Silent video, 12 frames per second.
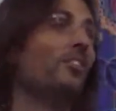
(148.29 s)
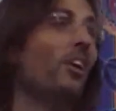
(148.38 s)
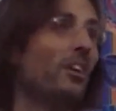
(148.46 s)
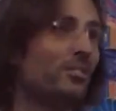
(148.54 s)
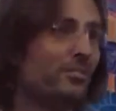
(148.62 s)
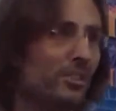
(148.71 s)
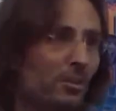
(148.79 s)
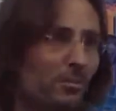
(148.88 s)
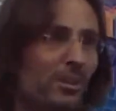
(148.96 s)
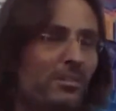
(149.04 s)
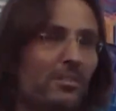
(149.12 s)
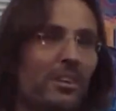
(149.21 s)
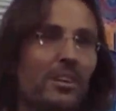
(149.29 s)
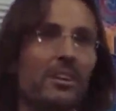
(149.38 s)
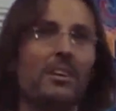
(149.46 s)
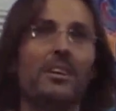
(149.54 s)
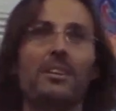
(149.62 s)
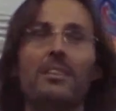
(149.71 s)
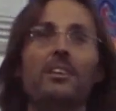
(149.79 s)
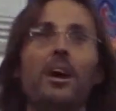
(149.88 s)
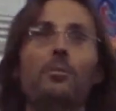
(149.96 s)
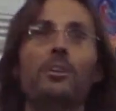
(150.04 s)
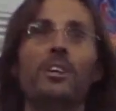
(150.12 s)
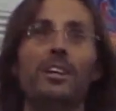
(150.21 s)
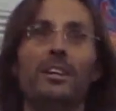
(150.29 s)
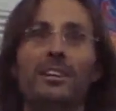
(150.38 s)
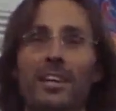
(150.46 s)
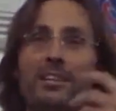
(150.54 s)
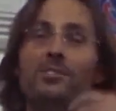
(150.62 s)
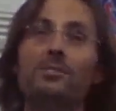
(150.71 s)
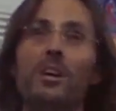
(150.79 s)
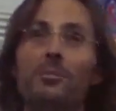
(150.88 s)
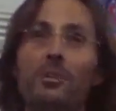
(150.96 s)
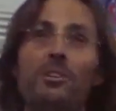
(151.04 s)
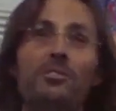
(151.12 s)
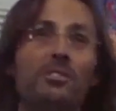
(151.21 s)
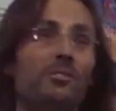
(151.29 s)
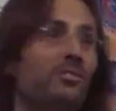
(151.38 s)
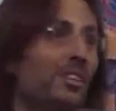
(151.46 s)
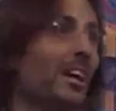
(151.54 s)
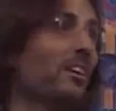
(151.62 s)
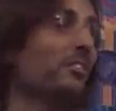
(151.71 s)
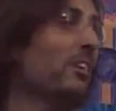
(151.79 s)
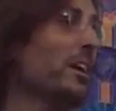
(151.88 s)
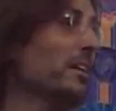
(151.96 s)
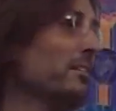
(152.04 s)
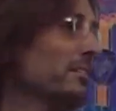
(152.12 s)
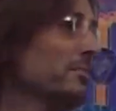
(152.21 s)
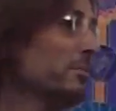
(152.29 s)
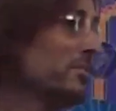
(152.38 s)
not dealt with, then I would get into my emotion and start crying,